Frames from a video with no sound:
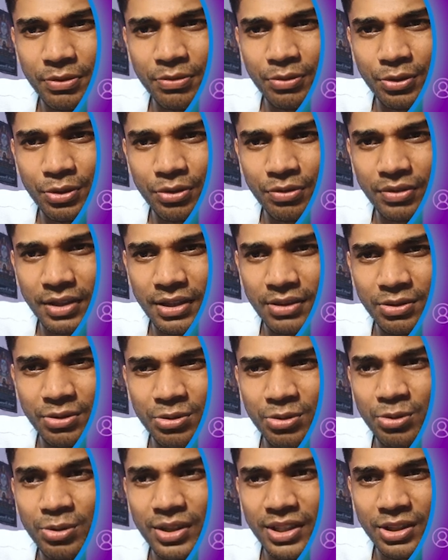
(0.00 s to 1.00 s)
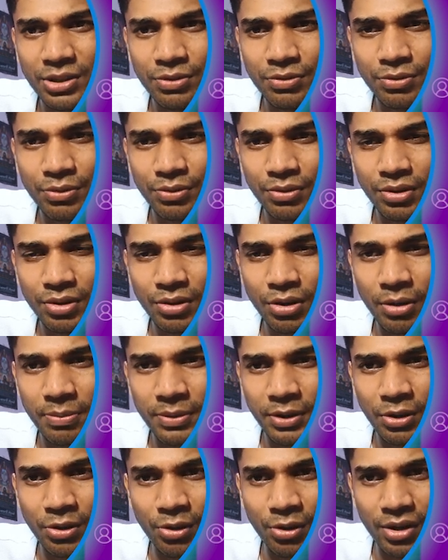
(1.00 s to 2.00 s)
4 to 5. You don't need to
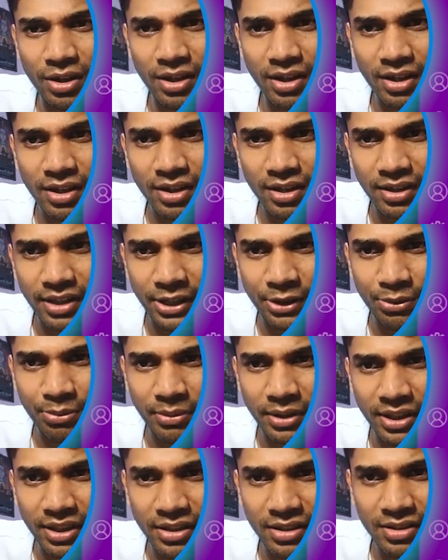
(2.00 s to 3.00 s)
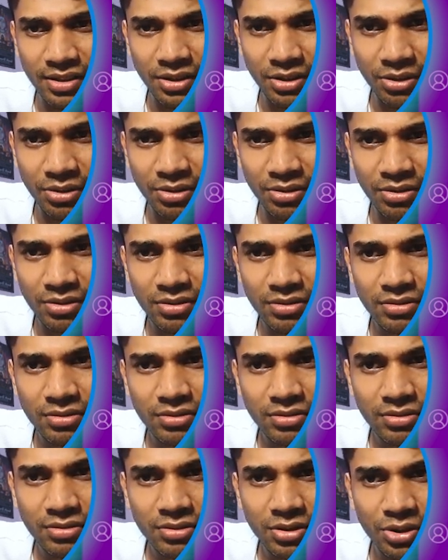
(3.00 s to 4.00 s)
copy whole, right, to make it, you know,
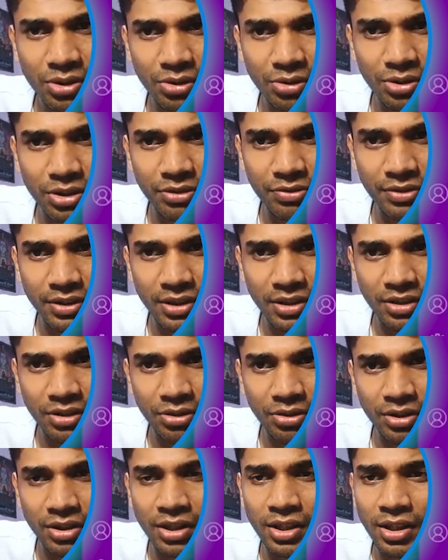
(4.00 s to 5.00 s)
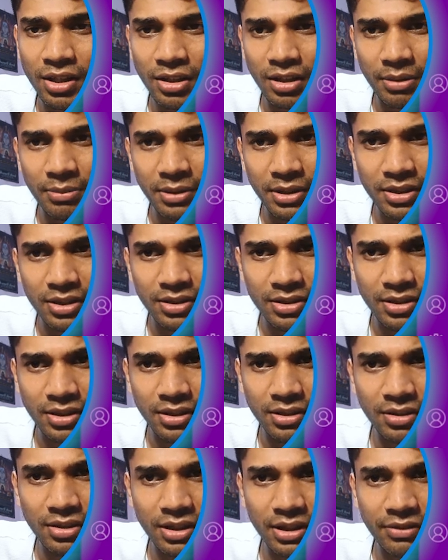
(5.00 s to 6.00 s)
show you different in your commit
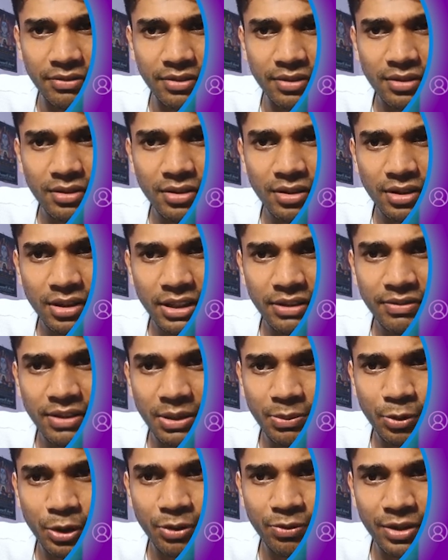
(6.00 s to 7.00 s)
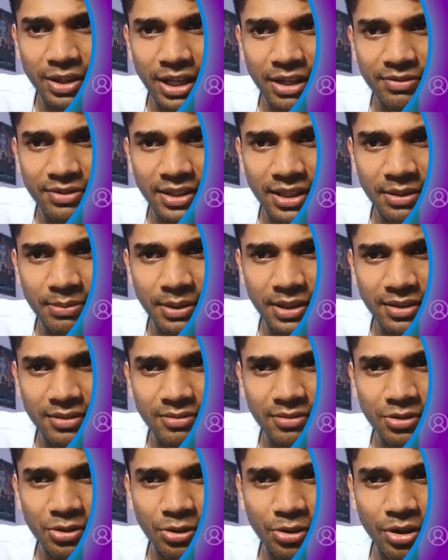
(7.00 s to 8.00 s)
history. Leave that point what I've said, but
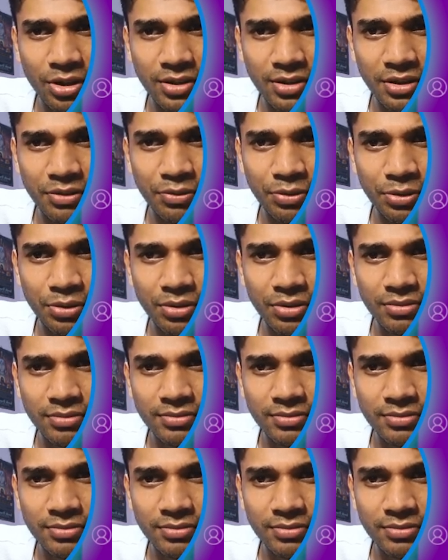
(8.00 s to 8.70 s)
you got, if you